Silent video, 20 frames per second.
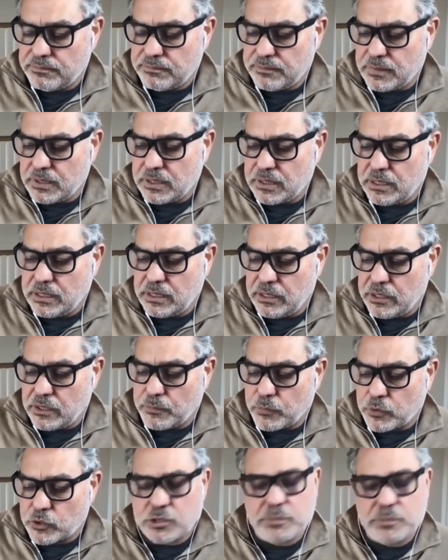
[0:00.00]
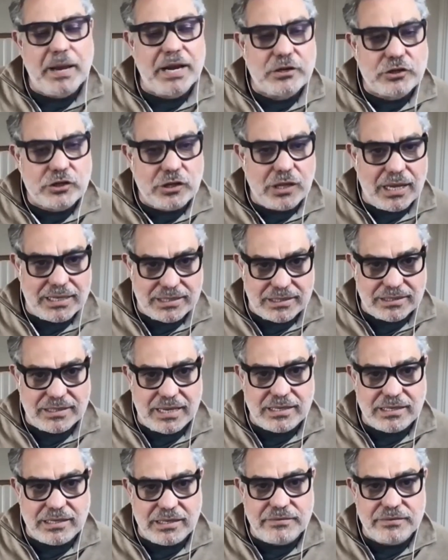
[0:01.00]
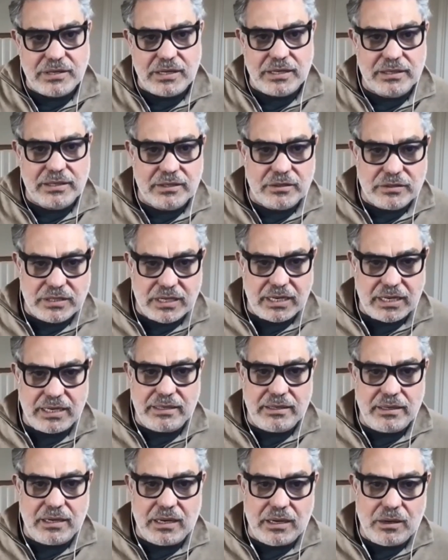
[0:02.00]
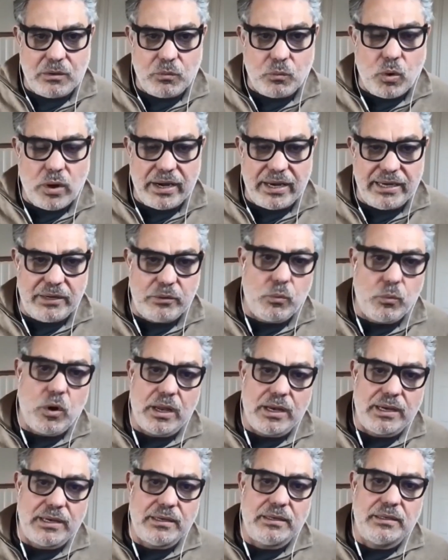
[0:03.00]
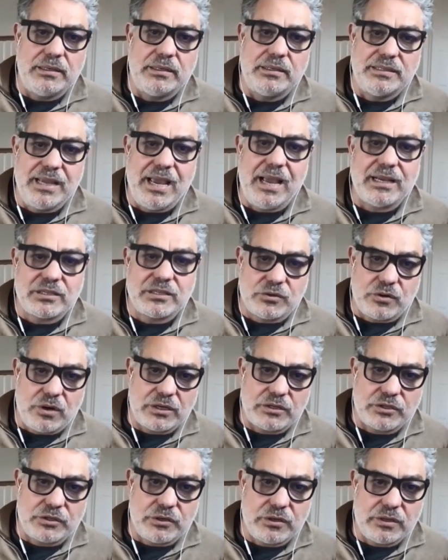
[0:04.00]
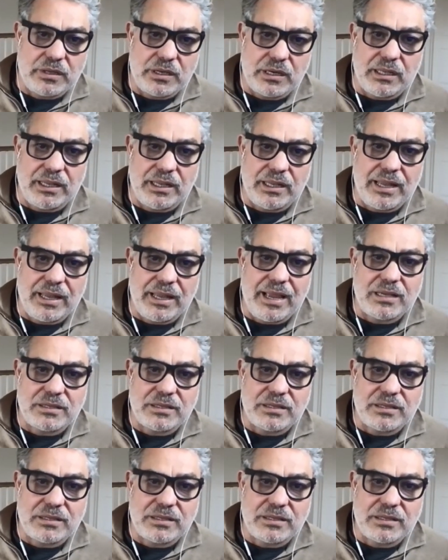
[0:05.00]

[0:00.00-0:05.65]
more more specialized incentives, like there's a 181 tax structure that